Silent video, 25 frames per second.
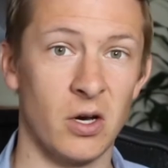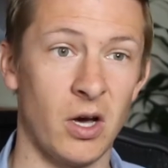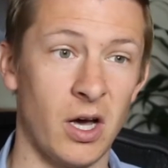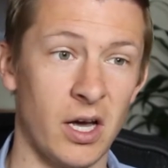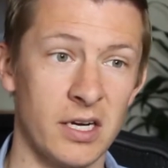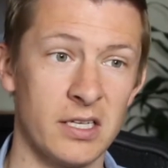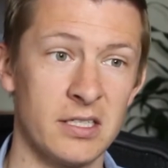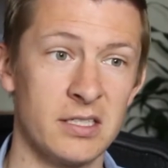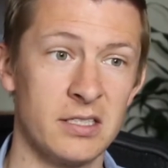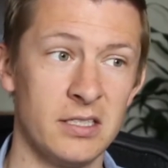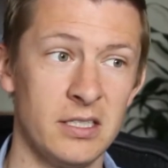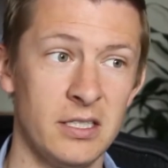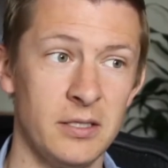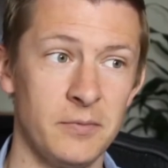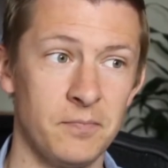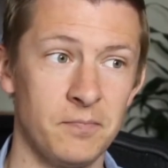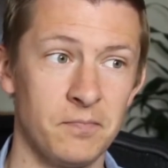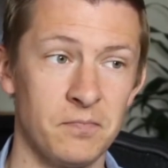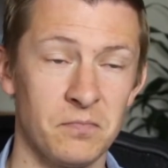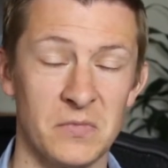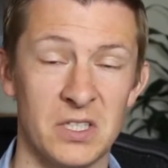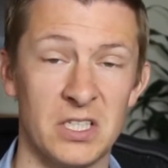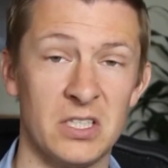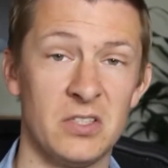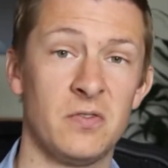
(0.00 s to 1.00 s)
honestly,
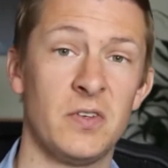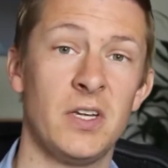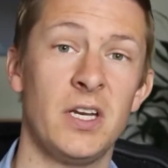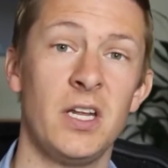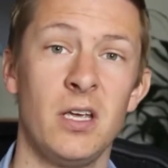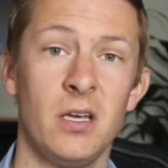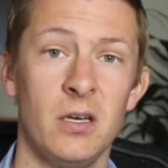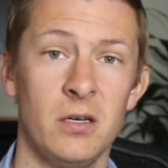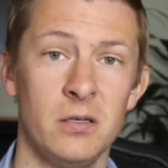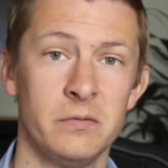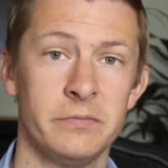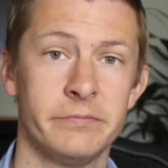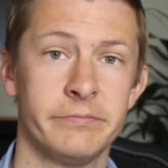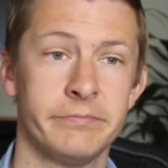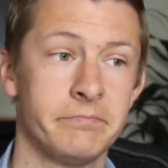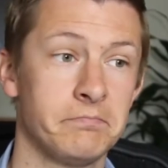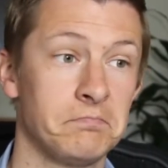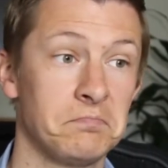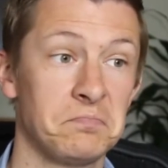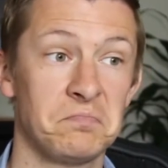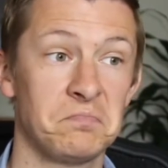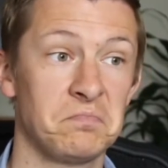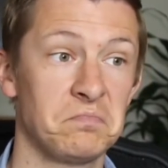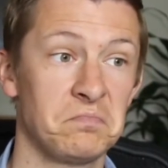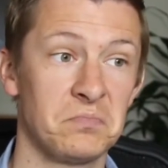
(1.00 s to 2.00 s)
this video,
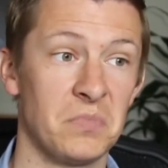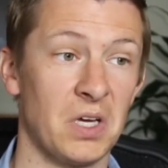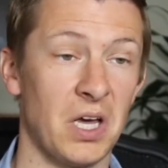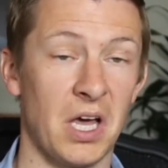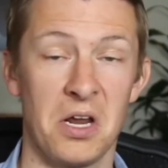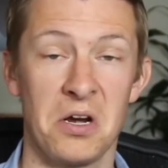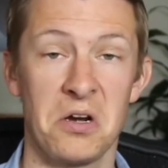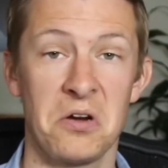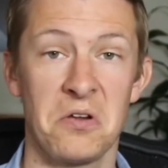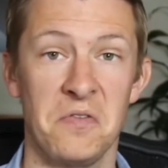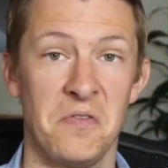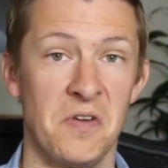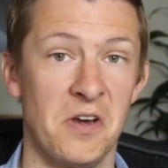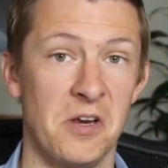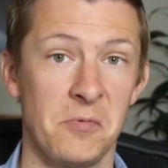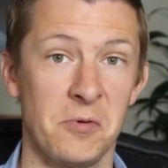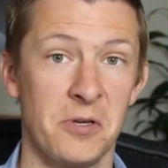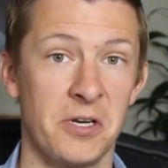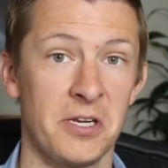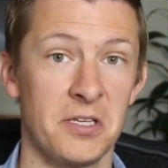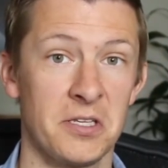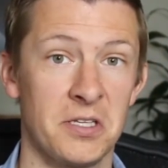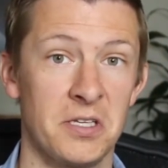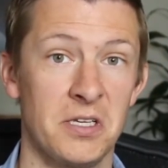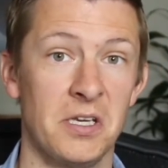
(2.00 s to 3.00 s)
I don't know if
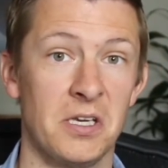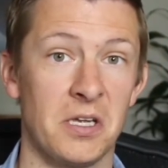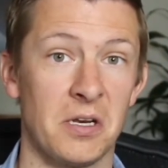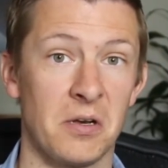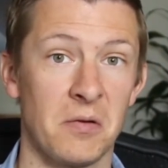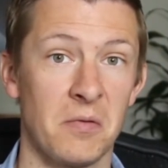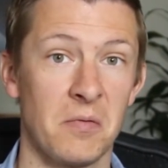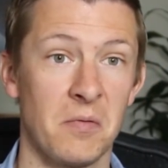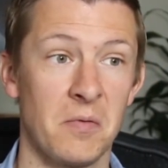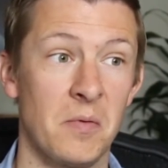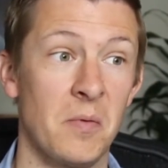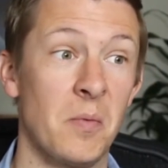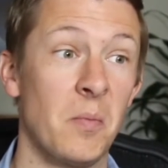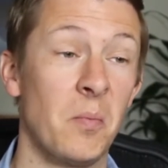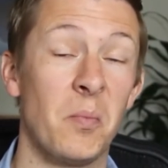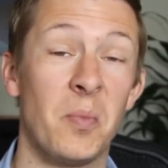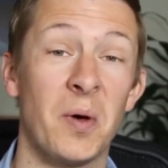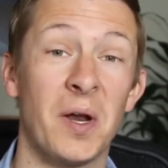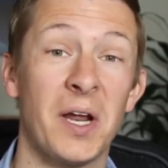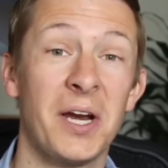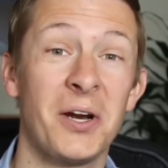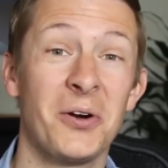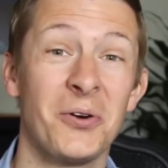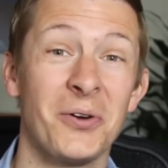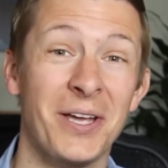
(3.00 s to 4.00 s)
anybody will see it,
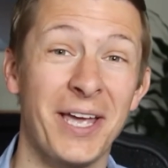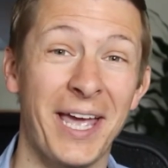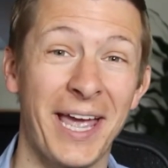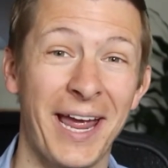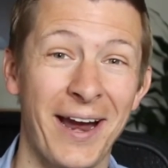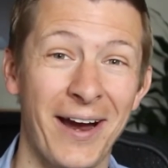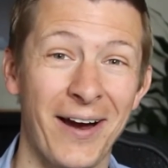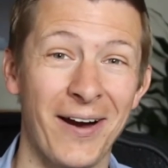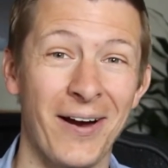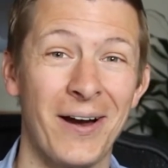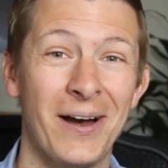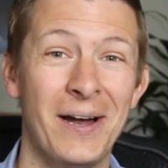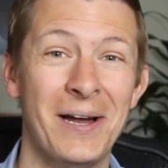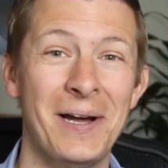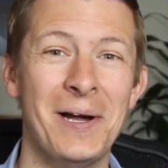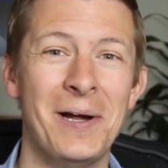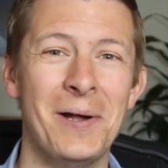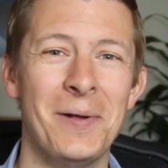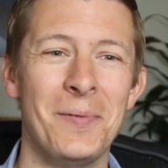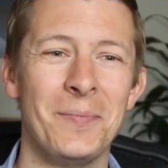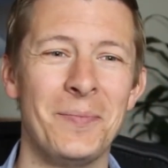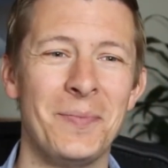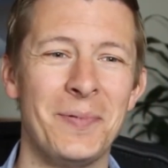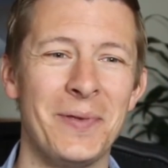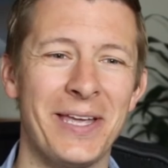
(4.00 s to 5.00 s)
but I don't care
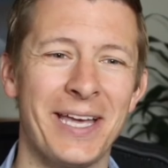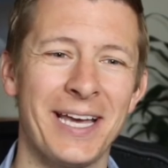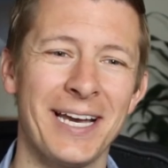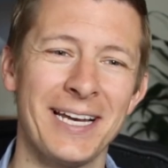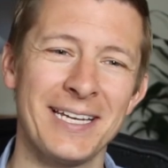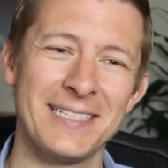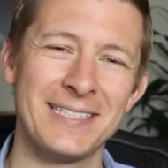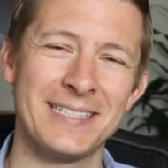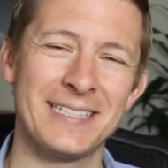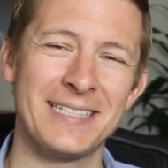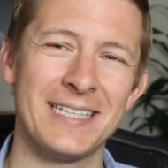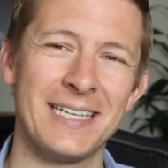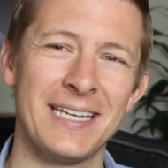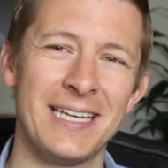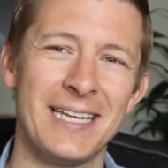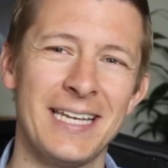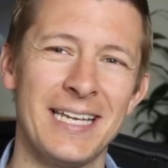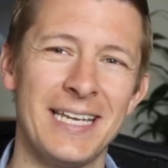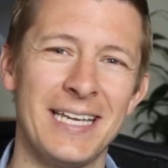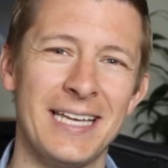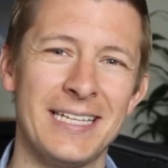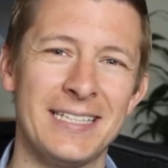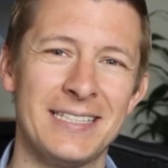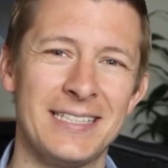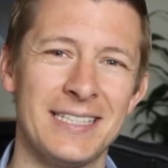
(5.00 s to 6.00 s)
because
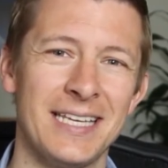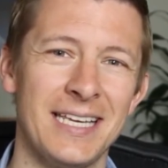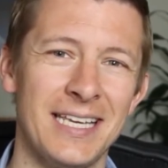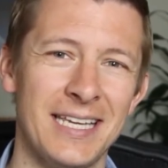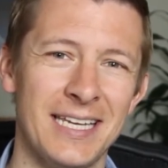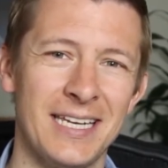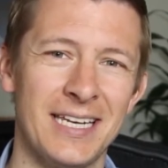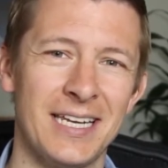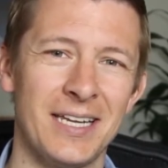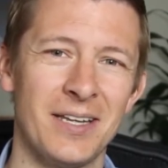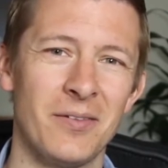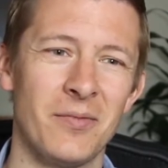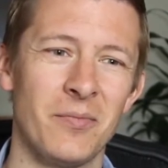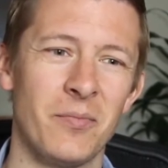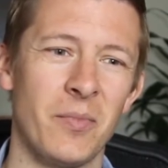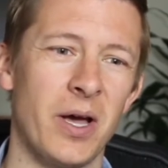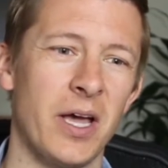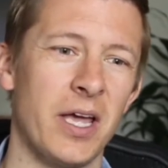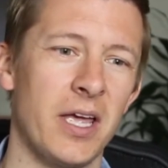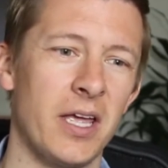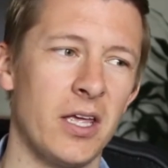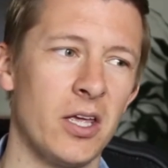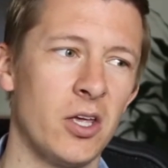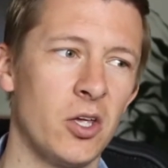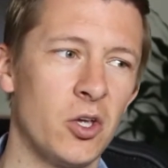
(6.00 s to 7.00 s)
it's in
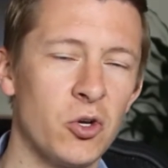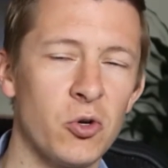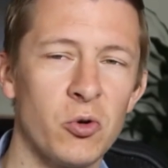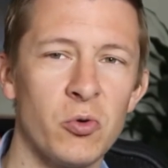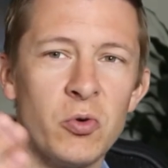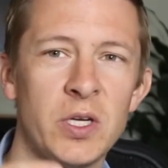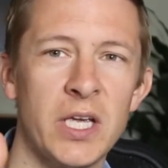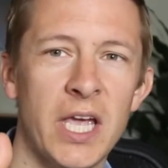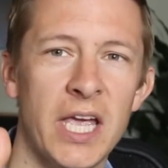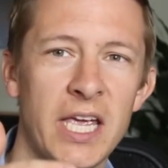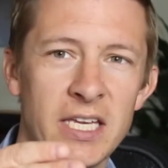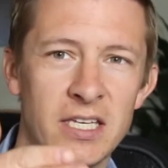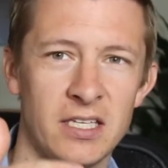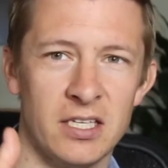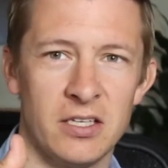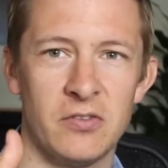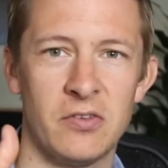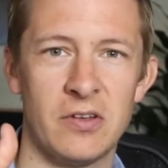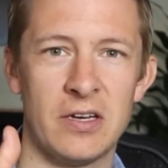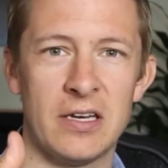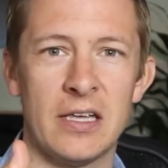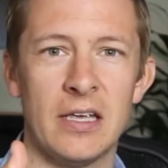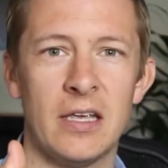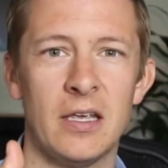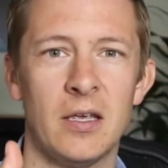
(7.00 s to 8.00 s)
my
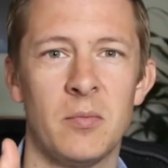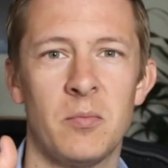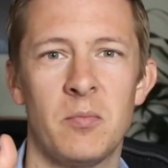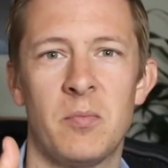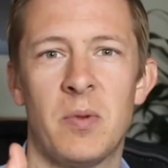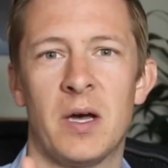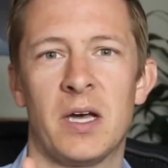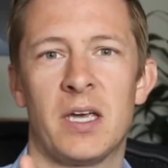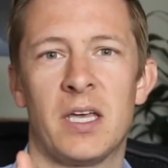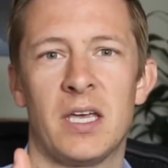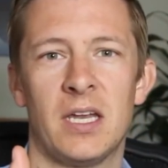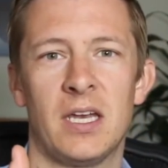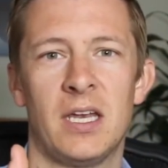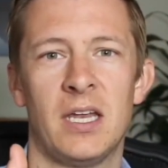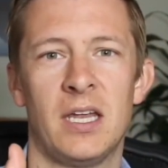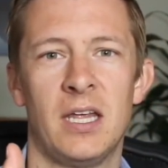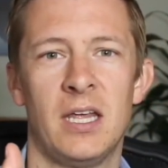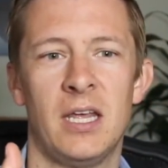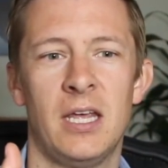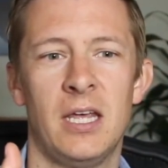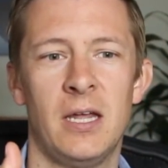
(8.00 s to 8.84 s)
creativity bucket.